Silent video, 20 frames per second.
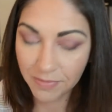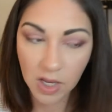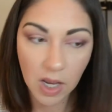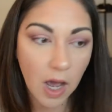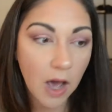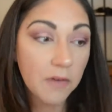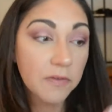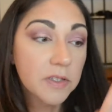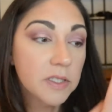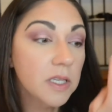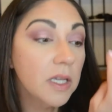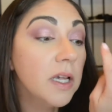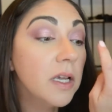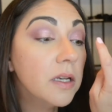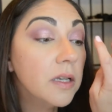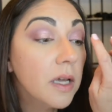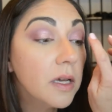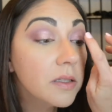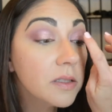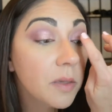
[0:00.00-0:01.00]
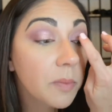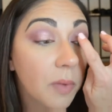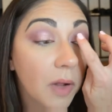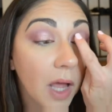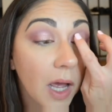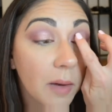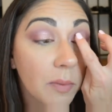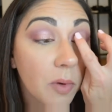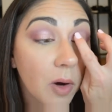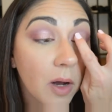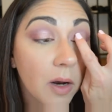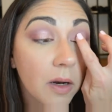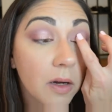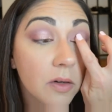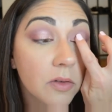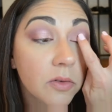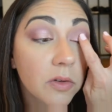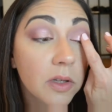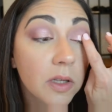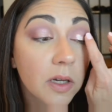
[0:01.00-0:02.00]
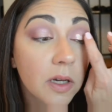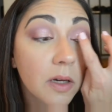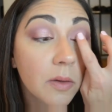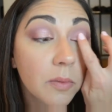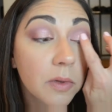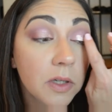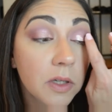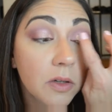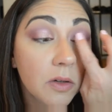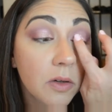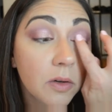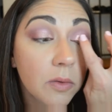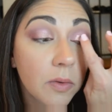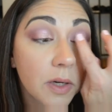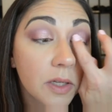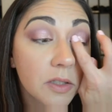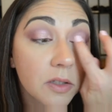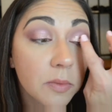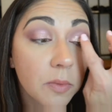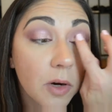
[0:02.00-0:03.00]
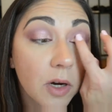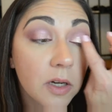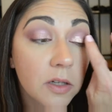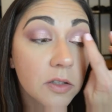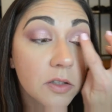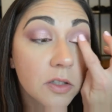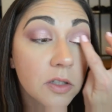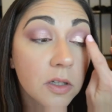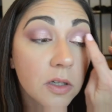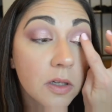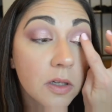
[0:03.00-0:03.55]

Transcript: Obviously, it does apply product really good when you do wet your brush,